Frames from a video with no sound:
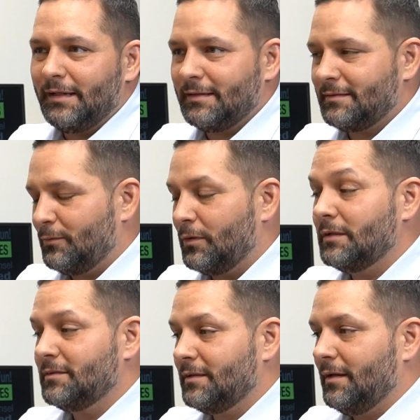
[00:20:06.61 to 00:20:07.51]
And I said, well,
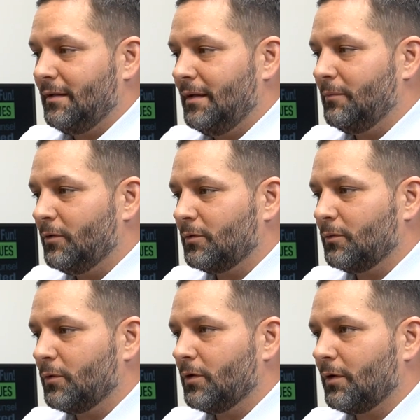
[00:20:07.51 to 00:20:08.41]
I just can't keep going
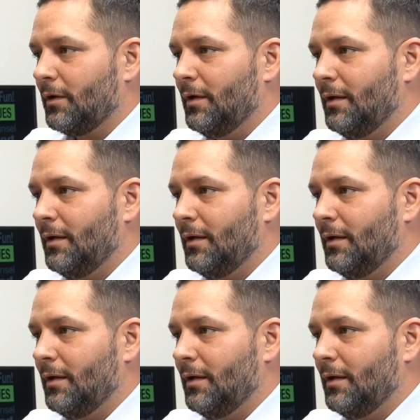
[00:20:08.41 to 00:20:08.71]
to work